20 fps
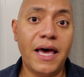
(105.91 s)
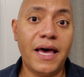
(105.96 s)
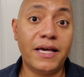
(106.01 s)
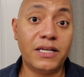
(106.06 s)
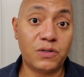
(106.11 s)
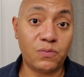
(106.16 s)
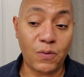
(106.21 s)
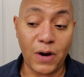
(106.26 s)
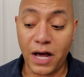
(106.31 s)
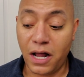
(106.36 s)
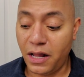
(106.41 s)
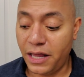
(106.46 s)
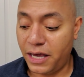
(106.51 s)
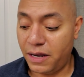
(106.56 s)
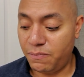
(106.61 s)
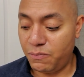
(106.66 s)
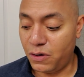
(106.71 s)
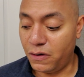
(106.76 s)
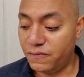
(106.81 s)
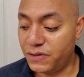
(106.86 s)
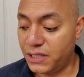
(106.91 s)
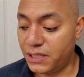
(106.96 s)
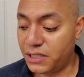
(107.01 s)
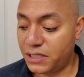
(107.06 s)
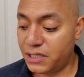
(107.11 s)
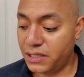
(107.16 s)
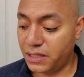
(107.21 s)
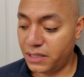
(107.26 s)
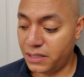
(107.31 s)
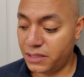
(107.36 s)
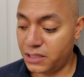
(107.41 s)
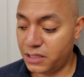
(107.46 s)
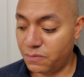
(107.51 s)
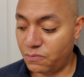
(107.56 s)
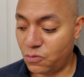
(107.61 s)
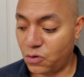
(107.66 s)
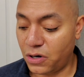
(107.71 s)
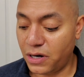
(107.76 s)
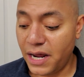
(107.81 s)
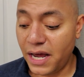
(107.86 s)
as well, and moved into some
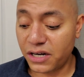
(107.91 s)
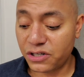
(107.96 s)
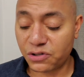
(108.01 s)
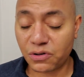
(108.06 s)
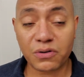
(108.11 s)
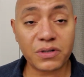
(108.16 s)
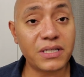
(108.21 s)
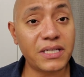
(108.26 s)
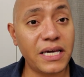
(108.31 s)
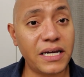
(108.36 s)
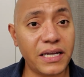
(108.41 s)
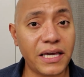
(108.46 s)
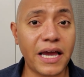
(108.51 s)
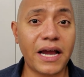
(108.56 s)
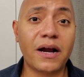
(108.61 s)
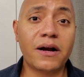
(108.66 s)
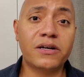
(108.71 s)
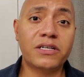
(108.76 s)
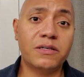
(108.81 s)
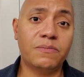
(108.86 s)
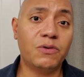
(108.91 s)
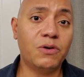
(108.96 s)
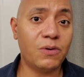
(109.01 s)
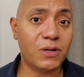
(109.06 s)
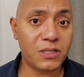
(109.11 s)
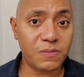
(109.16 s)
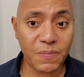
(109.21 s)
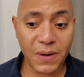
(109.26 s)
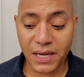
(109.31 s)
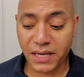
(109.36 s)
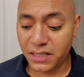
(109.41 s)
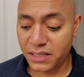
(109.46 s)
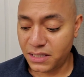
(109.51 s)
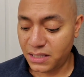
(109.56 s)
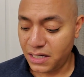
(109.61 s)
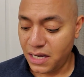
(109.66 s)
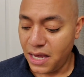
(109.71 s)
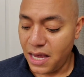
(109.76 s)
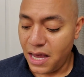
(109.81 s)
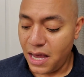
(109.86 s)
more natural skincare, some
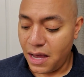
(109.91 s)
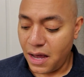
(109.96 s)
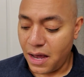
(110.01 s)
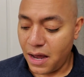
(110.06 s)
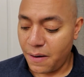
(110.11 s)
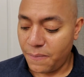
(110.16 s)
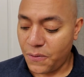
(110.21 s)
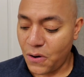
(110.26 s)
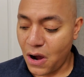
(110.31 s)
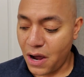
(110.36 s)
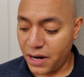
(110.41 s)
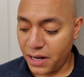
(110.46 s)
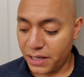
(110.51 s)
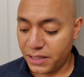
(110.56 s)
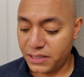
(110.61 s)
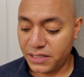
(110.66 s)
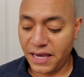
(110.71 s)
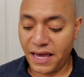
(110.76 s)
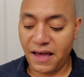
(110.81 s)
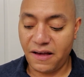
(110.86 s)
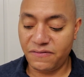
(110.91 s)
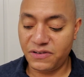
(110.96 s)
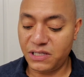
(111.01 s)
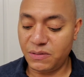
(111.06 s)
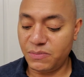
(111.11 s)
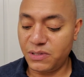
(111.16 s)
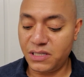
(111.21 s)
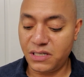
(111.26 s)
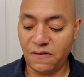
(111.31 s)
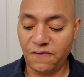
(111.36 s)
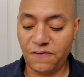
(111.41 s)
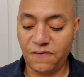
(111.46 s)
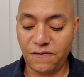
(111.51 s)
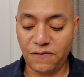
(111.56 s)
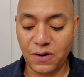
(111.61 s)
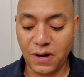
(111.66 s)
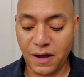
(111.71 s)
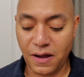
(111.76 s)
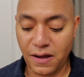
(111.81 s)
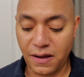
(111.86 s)
US-based products. I have some stuff,
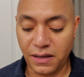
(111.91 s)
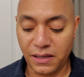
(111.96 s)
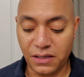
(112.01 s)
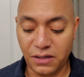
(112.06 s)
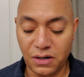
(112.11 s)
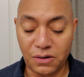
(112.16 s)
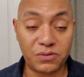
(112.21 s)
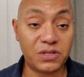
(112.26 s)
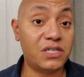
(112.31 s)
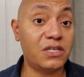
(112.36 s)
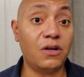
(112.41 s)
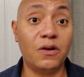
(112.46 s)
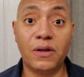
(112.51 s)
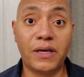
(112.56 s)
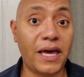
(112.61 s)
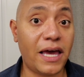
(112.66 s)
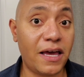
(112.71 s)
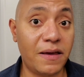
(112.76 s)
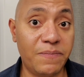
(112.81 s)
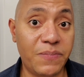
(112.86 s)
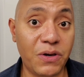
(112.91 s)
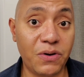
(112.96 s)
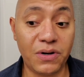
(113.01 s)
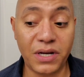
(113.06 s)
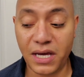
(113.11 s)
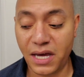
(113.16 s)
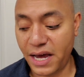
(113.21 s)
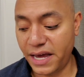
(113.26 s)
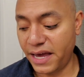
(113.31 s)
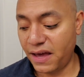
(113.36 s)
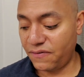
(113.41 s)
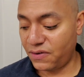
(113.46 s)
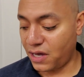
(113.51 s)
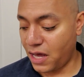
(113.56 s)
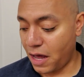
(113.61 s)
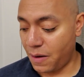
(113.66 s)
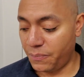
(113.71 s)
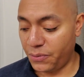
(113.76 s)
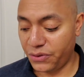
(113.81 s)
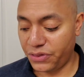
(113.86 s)
you know, still K-Beauty. I have a
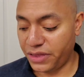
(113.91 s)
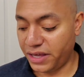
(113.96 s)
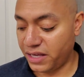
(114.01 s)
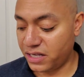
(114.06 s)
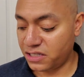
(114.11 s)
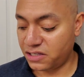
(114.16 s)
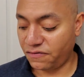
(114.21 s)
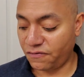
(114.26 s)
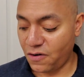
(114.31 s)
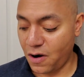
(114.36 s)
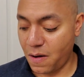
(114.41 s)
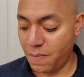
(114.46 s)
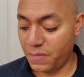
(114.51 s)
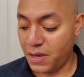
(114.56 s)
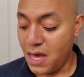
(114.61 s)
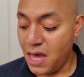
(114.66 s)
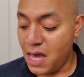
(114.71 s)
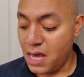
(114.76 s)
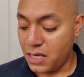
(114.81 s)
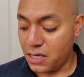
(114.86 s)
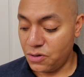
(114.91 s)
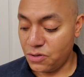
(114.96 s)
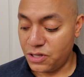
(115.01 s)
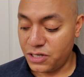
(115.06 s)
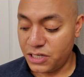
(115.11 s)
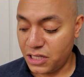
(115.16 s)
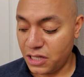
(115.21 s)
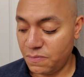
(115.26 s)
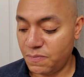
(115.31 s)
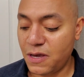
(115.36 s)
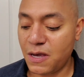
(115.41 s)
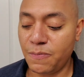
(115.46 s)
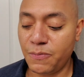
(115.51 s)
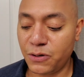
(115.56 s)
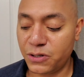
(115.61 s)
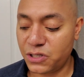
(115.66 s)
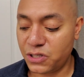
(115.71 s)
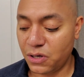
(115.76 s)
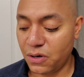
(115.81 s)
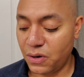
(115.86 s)
couple things from Youth to the People,
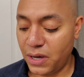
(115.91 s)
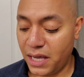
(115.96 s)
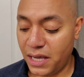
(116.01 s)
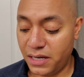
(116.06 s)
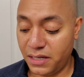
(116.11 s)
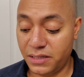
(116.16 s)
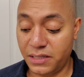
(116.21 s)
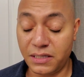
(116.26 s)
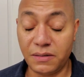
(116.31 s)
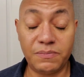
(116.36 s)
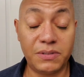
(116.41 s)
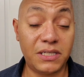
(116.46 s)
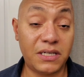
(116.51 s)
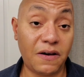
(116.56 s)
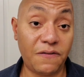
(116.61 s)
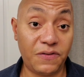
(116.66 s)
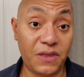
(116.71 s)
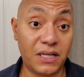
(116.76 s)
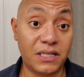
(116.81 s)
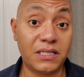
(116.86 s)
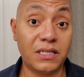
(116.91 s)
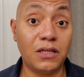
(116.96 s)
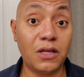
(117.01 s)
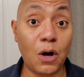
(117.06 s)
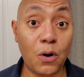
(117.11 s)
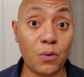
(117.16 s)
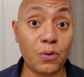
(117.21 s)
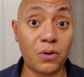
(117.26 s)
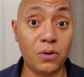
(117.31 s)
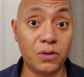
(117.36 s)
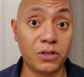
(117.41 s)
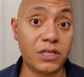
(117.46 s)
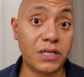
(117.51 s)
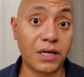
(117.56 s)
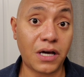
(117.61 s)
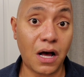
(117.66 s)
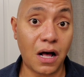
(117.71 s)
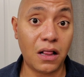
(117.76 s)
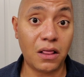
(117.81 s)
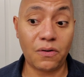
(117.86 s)
so, and some stuff that's local to
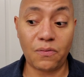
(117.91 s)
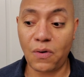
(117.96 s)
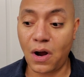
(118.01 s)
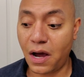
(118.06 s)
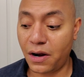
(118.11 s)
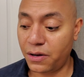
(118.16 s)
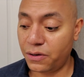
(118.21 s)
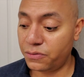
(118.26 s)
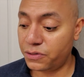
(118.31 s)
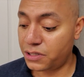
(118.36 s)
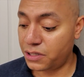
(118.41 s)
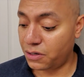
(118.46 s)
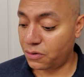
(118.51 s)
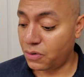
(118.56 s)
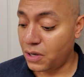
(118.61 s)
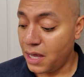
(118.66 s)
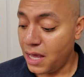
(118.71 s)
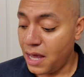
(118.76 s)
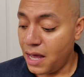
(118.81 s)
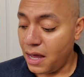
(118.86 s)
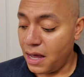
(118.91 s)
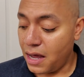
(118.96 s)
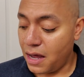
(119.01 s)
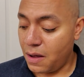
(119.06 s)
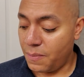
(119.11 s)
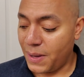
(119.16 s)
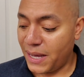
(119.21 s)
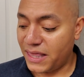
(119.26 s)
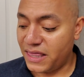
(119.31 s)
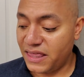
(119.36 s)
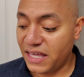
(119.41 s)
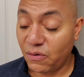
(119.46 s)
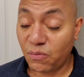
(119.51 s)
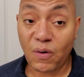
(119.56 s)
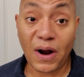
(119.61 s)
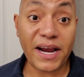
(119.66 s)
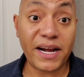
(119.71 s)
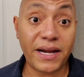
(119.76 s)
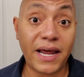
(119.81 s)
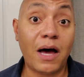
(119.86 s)
Colorado. So I think
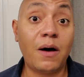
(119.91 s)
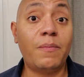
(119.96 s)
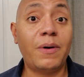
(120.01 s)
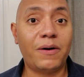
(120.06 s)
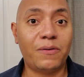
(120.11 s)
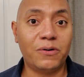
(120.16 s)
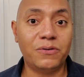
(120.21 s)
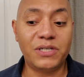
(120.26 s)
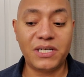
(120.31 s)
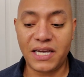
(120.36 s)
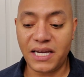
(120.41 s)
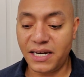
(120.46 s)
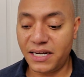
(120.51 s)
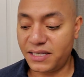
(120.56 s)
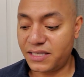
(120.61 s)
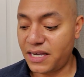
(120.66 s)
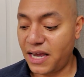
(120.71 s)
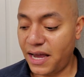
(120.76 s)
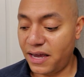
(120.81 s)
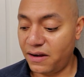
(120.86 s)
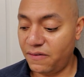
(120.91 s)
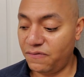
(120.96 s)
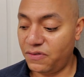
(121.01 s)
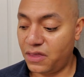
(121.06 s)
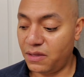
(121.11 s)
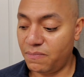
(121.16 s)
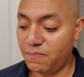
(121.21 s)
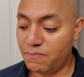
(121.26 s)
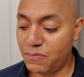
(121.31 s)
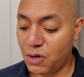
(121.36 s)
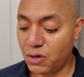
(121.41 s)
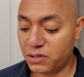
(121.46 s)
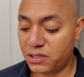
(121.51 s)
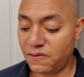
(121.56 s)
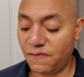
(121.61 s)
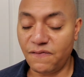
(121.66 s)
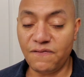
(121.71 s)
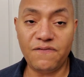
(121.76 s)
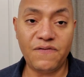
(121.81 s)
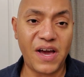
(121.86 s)
right now my routine is kind of the
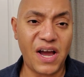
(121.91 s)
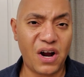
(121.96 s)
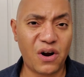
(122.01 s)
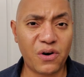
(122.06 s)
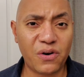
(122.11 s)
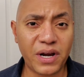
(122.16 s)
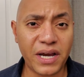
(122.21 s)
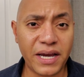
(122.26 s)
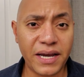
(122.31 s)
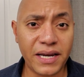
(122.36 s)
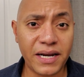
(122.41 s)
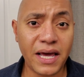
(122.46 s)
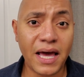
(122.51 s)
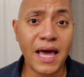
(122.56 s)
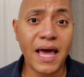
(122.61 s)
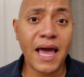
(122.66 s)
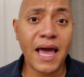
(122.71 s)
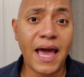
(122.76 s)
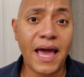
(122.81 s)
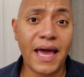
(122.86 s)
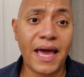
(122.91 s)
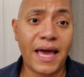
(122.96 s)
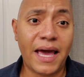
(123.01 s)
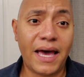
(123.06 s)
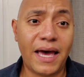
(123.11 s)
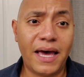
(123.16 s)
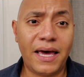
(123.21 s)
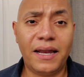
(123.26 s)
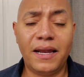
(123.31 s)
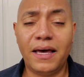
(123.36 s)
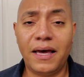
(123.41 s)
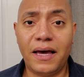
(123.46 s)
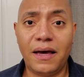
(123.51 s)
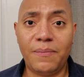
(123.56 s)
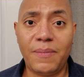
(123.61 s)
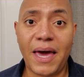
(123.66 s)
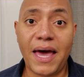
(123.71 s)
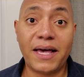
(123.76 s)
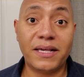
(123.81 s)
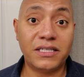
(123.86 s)
most varied, and
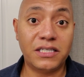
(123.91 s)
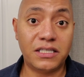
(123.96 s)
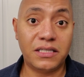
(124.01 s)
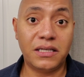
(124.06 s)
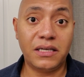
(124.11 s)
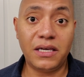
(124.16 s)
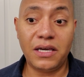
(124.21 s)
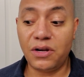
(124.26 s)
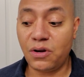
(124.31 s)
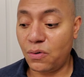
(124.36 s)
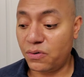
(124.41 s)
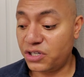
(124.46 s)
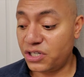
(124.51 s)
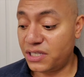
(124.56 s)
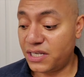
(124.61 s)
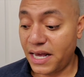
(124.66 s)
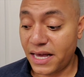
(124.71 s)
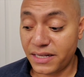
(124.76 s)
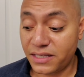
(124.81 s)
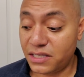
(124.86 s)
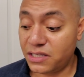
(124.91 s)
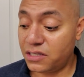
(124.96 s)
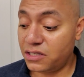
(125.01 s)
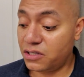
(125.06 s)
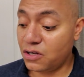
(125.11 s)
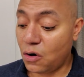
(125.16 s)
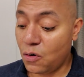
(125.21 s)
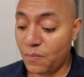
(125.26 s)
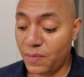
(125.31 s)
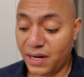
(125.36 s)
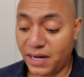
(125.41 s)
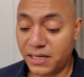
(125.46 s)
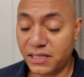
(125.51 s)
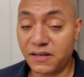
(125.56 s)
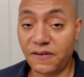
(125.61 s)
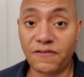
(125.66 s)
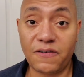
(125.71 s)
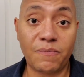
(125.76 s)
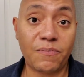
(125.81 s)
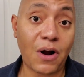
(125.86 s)
has, you know, just has so many
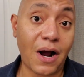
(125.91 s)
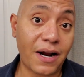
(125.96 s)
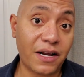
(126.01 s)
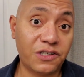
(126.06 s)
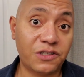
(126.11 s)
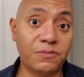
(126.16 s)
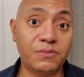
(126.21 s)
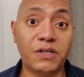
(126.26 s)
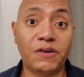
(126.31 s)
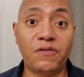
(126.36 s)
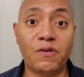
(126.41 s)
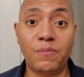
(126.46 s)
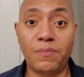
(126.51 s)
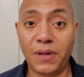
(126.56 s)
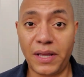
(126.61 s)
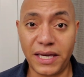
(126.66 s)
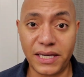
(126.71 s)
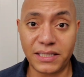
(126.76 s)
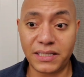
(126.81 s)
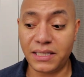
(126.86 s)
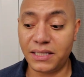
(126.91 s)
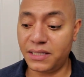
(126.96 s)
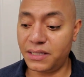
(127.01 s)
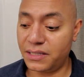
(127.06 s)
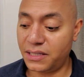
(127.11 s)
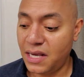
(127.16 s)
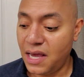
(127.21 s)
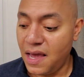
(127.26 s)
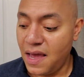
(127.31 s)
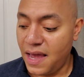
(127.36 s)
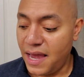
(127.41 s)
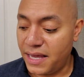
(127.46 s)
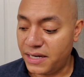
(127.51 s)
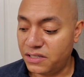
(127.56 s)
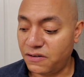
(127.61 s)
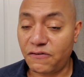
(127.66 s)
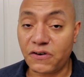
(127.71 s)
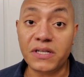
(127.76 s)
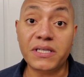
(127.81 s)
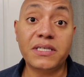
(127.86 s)
different products from different places and
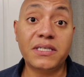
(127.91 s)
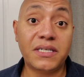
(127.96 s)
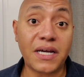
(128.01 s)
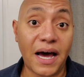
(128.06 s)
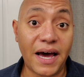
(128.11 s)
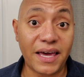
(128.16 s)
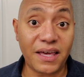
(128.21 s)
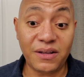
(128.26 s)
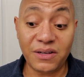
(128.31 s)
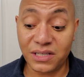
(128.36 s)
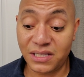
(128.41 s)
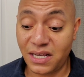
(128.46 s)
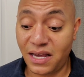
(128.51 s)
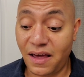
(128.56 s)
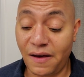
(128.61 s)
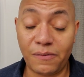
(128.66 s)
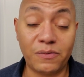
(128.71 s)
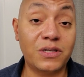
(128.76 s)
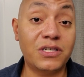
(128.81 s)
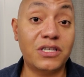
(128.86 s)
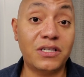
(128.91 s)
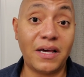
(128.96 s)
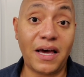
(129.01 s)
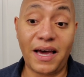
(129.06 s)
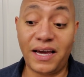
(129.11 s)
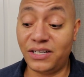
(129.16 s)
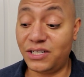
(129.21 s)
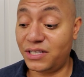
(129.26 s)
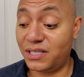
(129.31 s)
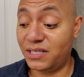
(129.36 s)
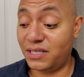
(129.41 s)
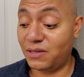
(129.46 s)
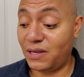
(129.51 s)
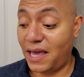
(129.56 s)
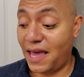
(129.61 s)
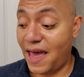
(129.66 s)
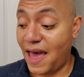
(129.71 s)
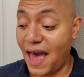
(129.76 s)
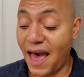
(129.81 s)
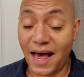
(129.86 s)
different styles that I just
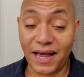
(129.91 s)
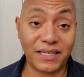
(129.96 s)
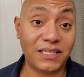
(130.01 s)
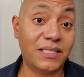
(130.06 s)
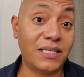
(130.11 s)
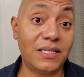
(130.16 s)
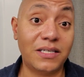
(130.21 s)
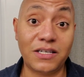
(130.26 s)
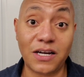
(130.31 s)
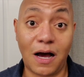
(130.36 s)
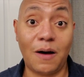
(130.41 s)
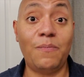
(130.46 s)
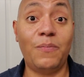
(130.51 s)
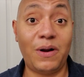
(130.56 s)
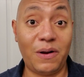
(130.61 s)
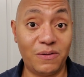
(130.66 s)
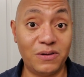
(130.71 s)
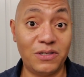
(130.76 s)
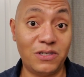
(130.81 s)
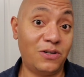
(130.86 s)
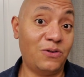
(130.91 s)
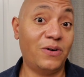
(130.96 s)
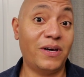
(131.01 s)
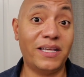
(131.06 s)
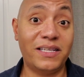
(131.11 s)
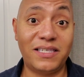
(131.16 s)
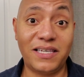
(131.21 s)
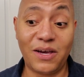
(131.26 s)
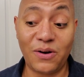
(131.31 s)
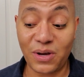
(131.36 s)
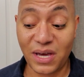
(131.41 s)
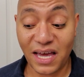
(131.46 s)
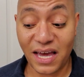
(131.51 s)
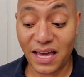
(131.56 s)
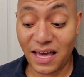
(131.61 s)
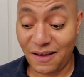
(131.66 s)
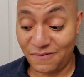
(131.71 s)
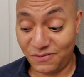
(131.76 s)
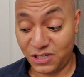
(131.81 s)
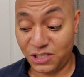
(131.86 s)
had to stop what I was doing and say, okay,
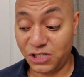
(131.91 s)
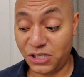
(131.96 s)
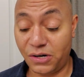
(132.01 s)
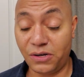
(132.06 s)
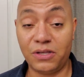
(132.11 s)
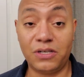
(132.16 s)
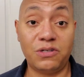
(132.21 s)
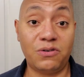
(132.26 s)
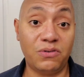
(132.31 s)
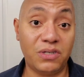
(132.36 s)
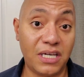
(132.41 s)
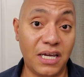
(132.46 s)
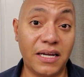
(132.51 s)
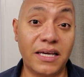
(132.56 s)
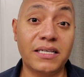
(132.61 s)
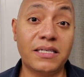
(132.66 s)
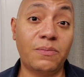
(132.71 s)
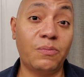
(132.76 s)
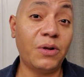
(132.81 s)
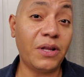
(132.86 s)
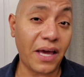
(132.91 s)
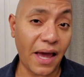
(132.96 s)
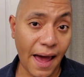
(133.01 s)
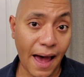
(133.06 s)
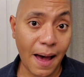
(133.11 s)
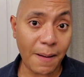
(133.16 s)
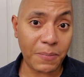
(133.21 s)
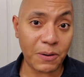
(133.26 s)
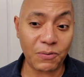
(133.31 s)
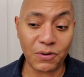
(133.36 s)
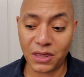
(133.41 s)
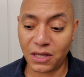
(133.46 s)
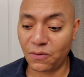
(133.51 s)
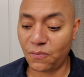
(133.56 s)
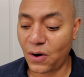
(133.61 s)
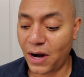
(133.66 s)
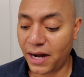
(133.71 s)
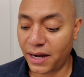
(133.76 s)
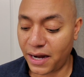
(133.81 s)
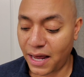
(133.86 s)
I have to share this routine because I'm really happy with it
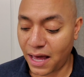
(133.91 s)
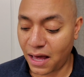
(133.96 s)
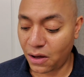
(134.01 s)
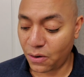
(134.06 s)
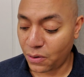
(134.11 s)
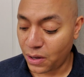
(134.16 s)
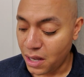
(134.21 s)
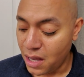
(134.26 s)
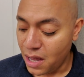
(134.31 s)
right now,